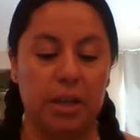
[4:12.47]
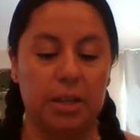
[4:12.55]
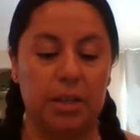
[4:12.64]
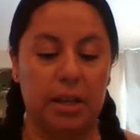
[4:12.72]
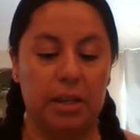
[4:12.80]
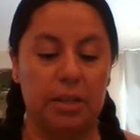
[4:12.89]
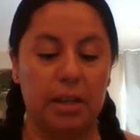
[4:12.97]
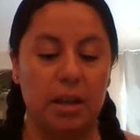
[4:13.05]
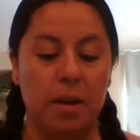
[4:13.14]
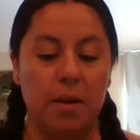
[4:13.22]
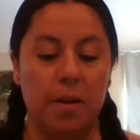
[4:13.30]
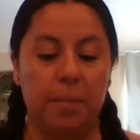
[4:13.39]

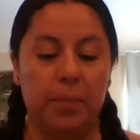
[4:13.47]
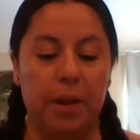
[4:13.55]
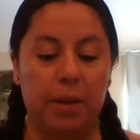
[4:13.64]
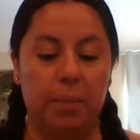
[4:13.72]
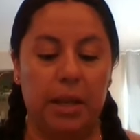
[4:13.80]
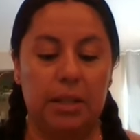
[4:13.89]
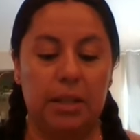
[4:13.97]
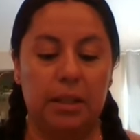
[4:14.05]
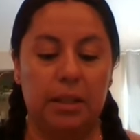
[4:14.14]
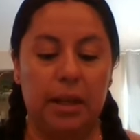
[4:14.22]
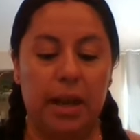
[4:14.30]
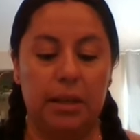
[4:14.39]
it
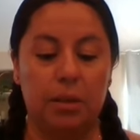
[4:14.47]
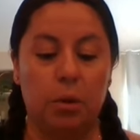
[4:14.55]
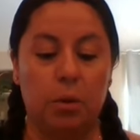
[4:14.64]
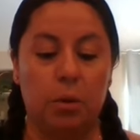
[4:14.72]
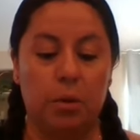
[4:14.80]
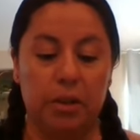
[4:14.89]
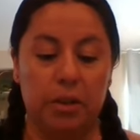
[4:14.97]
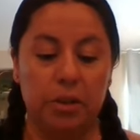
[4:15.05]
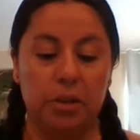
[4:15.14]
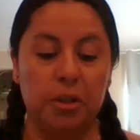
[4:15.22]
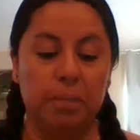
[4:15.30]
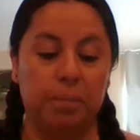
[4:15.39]
basically has
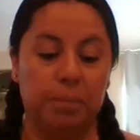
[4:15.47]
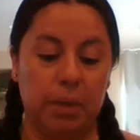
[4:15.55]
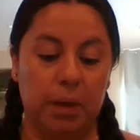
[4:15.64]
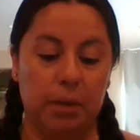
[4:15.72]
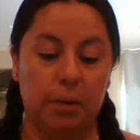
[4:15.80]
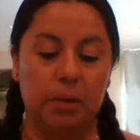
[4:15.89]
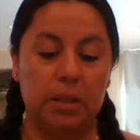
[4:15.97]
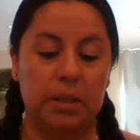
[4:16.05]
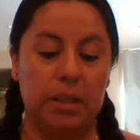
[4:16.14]
orange peel,